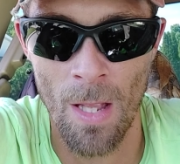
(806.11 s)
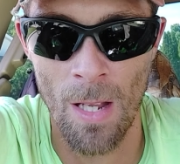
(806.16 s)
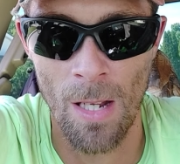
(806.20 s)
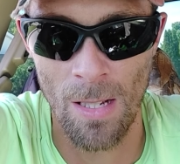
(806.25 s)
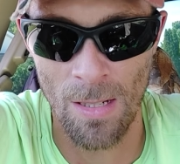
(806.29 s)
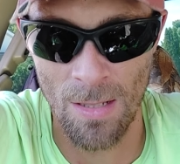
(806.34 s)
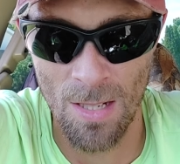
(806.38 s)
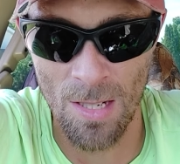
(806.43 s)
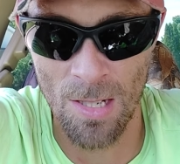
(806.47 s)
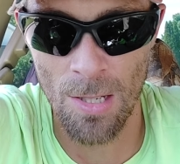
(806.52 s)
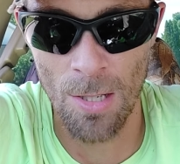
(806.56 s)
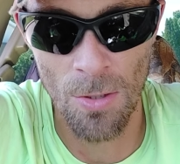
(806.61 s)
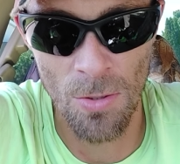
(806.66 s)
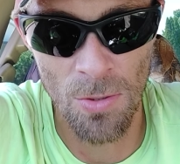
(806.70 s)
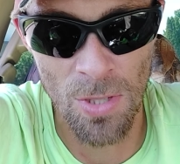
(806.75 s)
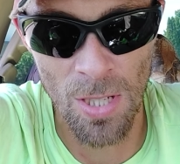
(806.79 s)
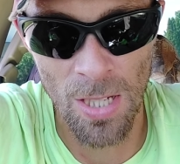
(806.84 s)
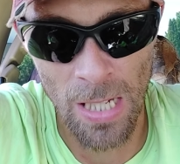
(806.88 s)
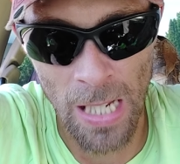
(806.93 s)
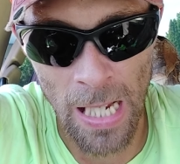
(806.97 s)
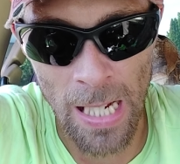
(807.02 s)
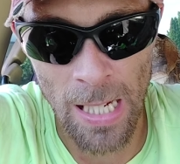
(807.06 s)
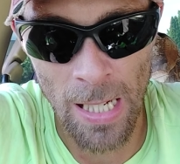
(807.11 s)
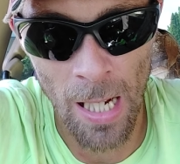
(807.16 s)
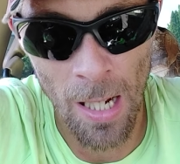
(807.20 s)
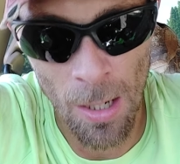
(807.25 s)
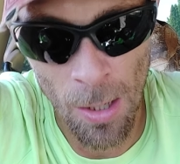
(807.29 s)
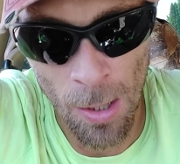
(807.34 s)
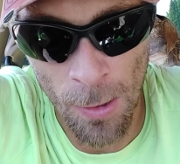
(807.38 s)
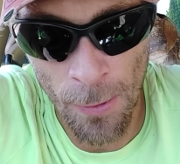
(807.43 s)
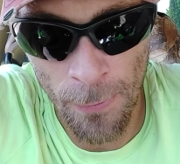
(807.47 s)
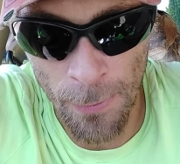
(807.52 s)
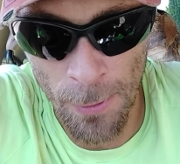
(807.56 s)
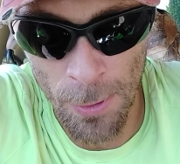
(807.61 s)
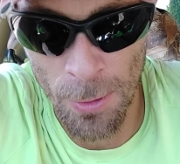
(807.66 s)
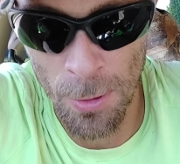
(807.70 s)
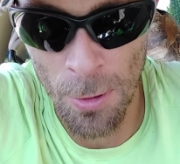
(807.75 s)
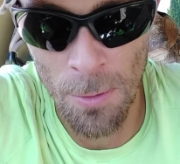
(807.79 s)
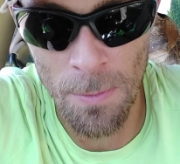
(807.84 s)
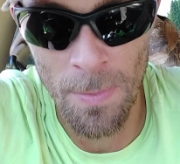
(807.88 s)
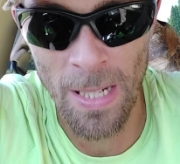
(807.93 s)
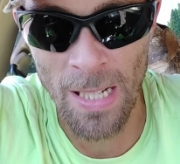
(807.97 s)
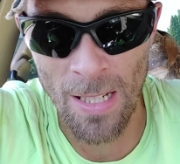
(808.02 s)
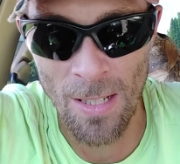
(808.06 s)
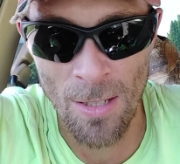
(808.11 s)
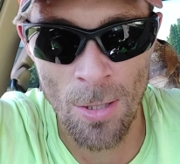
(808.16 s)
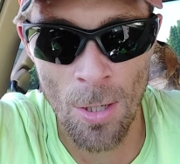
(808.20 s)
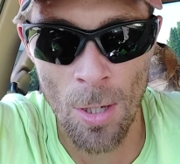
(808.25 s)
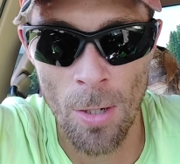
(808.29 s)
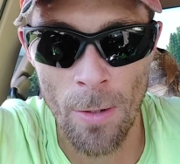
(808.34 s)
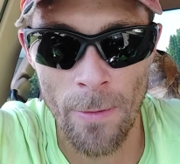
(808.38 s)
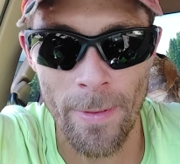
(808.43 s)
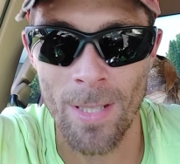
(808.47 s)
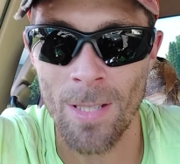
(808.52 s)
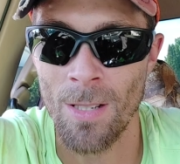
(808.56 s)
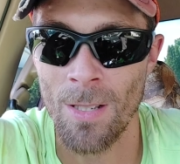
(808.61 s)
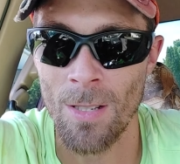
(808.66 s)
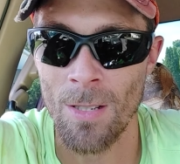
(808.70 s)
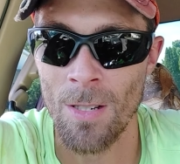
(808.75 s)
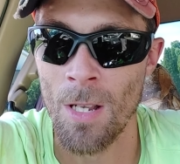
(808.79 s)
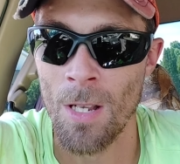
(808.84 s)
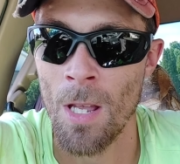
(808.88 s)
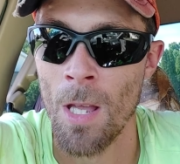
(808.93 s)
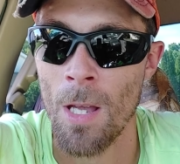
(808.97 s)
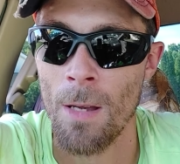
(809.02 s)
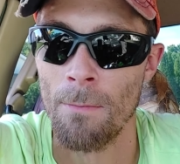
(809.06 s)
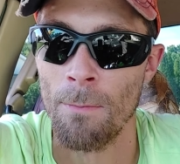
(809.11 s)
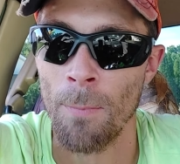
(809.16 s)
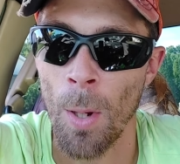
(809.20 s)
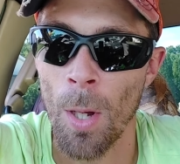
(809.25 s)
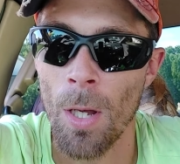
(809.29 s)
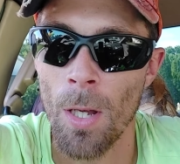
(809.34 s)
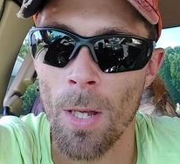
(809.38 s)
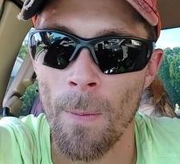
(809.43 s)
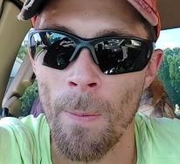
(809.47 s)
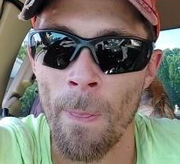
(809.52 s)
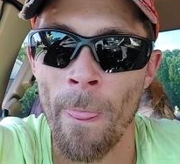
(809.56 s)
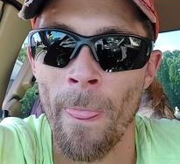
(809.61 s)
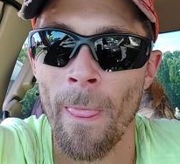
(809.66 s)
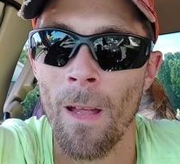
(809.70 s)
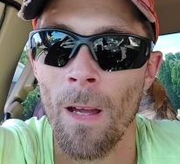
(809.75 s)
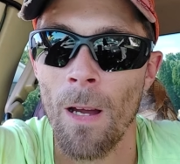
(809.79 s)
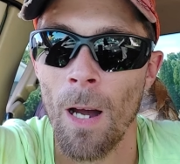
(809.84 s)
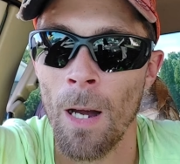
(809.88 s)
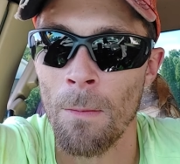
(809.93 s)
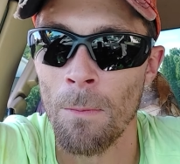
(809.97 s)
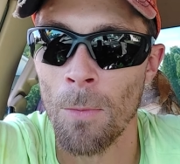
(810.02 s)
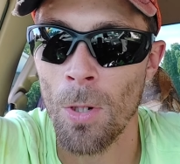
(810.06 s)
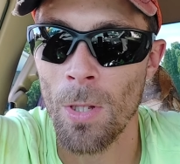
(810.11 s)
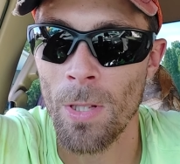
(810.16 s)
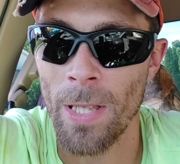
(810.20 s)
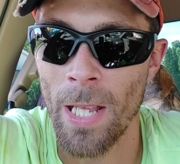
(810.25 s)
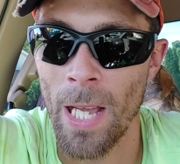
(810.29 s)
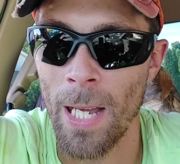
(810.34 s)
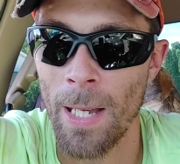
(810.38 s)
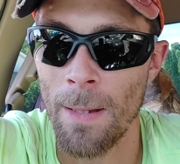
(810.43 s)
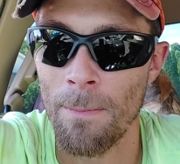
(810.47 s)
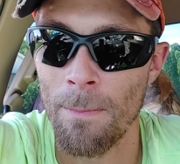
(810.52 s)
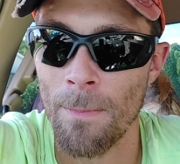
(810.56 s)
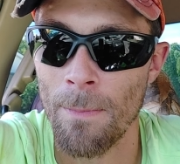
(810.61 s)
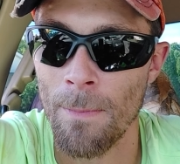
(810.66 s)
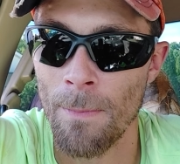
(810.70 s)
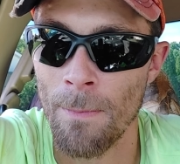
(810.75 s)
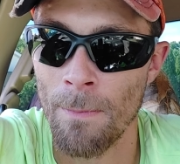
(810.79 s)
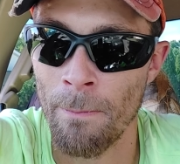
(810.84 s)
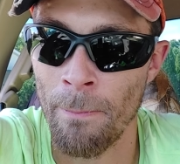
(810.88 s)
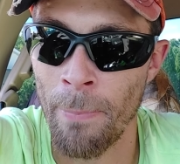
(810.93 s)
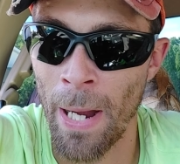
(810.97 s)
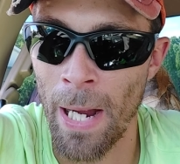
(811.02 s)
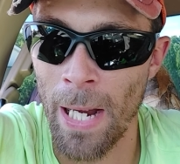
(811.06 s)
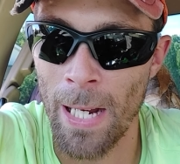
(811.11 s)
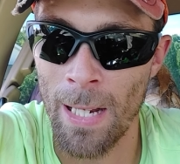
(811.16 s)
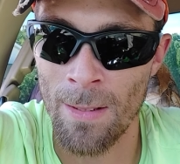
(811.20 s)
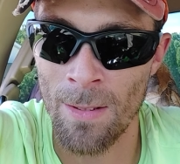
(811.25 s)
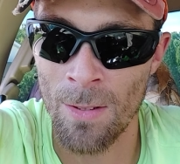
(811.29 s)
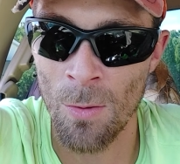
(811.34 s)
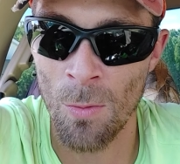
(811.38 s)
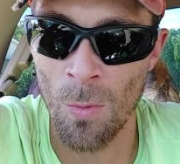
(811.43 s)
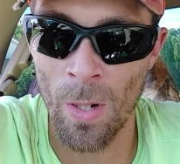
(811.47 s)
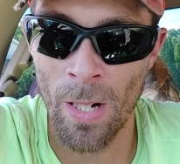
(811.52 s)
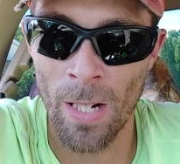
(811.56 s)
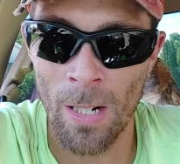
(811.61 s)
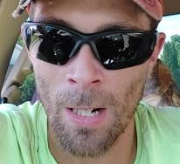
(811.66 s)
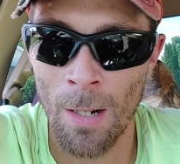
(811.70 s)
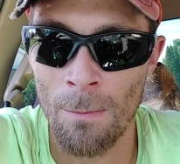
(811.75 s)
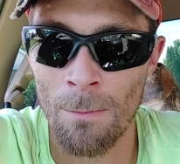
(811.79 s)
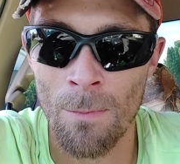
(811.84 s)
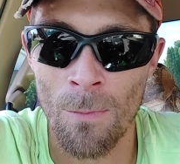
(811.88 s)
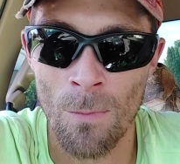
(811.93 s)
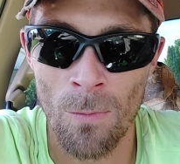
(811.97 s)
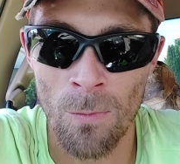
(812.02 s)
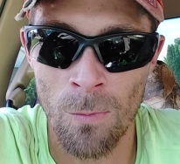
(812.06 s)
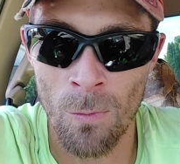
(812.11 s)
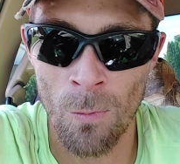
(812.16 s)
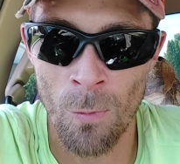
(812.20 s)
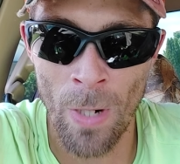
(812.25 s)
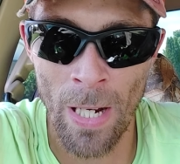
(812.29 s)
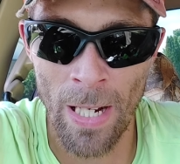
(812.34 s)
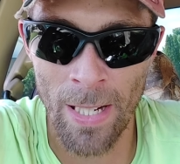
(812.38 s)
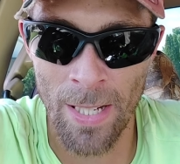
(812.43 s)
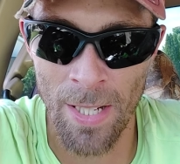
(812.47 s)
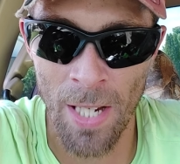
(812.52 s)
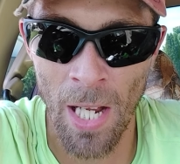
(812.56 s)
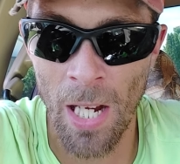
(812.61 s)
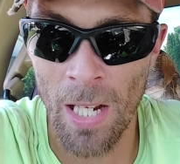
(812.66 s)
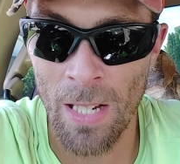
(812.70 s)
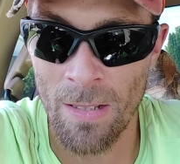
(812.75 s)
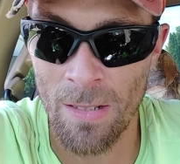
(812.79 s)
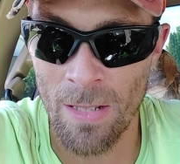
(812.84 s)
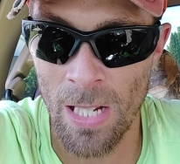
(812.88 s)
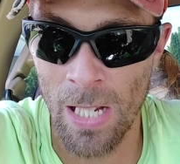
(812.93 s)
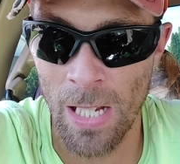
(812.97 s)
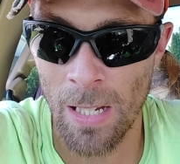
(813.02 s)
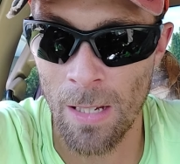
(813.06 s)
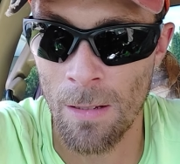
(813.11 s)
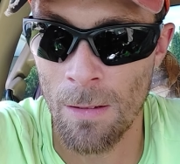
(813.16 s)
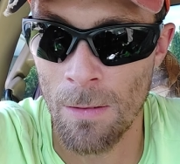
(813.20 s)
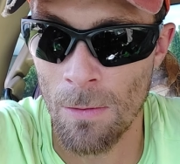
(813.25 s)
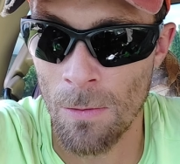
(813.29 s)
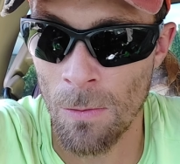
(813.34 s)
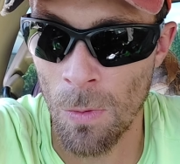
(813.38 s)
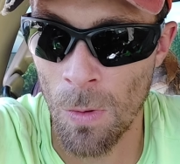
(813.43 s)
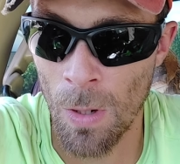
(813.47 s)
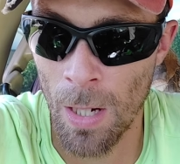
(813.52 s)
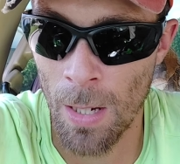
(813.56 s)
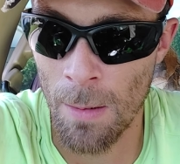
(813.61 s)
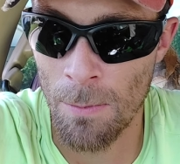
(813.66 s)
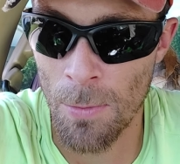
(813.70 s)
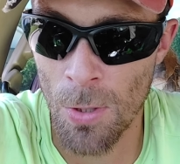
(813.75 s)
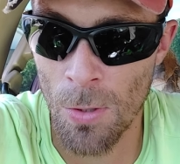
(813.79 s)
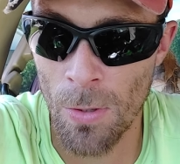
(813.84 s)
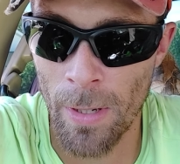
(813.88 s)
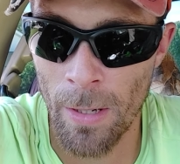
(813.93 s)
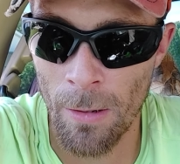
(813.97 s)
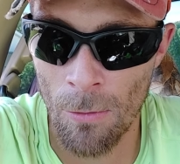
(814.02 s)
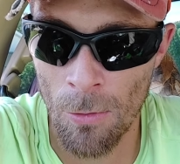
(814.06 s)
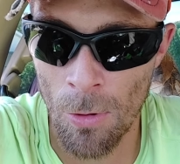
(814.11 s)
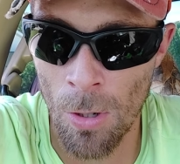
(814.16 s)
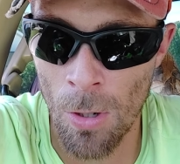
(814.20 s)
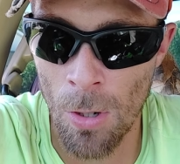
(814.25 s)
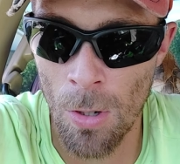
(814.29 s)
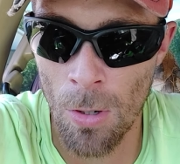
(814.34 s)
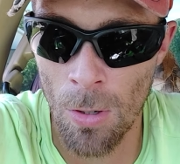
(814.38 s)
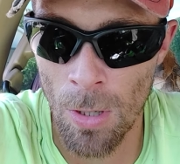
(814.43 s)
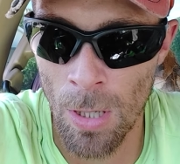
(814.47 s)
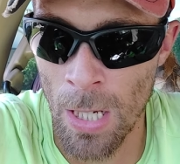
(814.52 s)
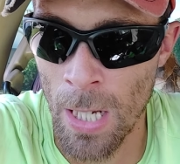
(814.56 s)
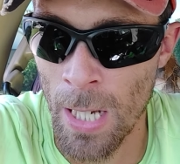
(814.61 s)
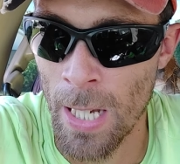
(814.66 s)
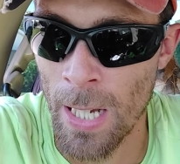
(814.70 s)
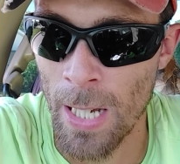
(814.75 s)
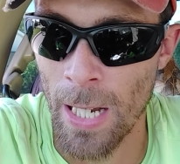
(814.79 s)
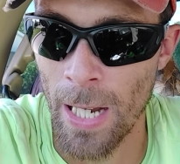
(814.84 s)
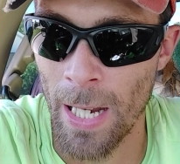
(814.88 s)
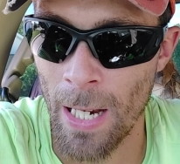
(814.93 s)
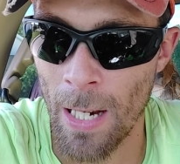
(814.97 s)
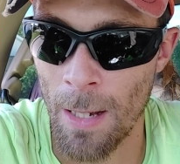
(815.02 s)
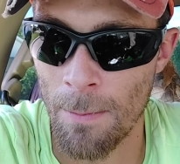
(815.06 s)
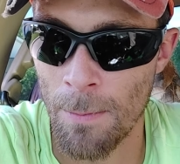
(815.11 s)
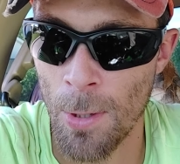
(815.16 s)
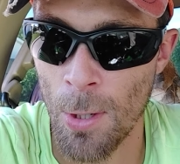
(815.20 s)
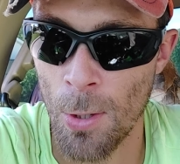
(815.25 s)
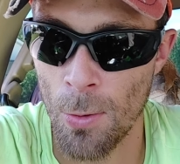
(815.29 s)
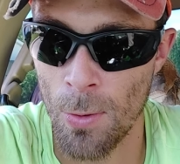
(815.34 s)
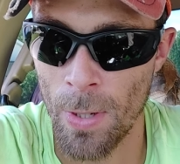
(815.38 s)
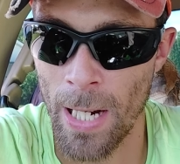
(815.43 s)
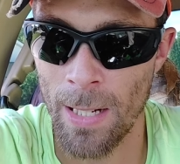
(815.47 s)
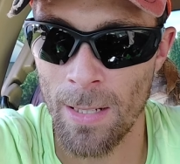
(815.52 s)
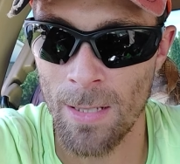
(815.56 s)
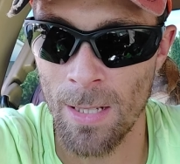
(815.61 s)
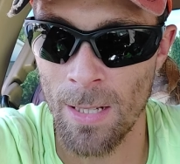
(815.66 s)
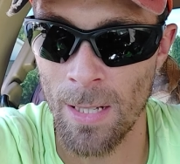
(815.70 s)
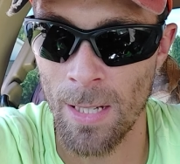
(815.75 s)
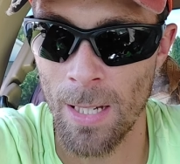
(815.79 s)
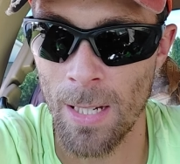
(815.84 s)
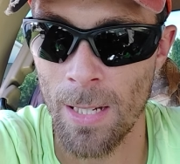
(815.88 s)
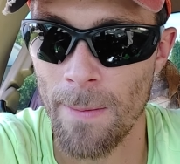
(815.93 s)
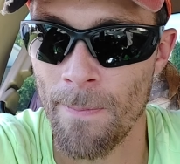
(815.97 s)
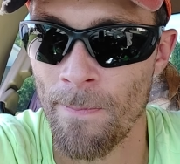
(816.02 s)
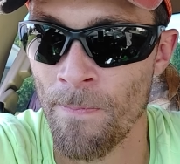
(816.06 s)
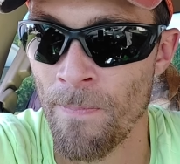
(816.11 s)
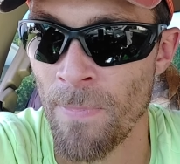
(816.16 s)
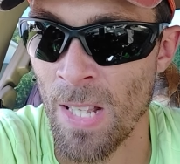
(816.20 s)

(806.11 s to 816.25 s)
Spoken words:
and still today I offer too many services, but I'm on that path to where I'm recognizing what I'm doing wrong and I'm correcting it.